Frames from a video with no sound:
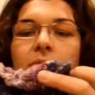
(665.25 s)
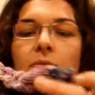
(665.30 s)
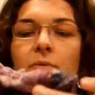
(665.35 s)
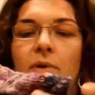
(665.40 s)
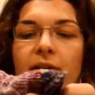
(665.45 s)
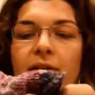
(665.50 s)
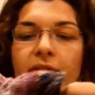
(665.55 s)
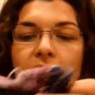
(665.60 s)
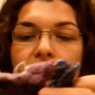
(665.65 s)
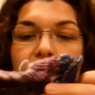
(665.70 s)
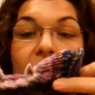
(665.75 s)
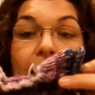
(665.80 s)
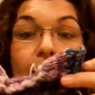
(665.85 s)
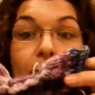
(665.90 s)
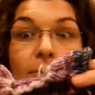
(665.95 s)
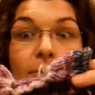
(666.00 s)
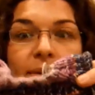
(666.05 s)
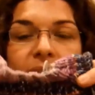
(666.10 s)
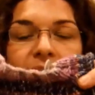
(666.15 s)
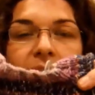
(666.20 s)
whatever that
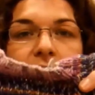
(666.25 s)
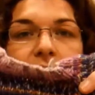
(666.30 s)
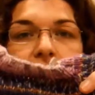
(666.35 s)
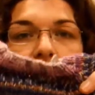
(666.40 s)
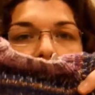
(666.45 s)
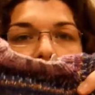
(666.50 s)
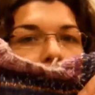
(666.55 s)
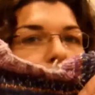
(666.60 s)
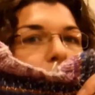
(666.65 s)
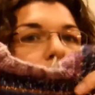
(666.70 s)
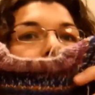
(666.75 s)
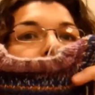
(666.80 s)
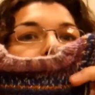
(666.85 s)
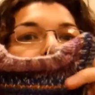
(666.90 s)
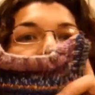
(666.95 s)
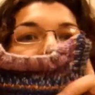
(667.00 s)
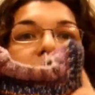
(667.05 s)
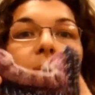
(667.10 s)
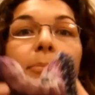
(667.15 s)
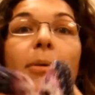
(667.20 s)
will be for
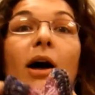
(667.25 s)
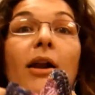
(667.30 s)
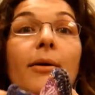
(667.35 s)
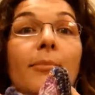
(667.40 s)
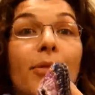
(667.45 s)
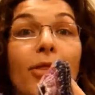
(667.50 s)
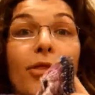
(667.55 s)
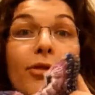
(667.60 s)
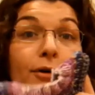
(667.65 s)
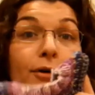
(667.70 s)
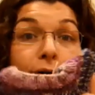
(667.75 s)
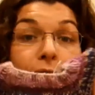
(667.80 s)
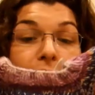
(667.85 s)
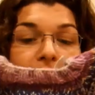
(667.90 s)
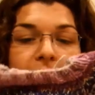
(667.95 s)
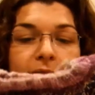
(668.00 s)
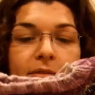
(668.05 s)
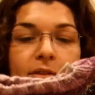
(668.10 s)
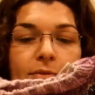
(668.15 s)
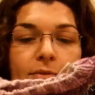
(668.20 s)
probably the bottom third
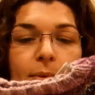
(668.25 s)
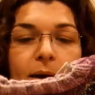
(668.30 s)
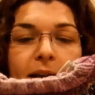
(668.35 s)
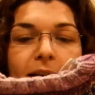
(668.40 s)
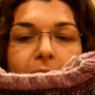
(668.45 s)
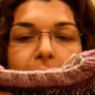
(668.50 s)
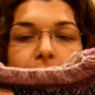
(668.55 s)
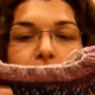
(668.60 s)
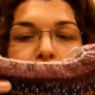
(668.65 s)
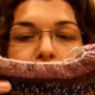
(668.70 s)
of the sweater.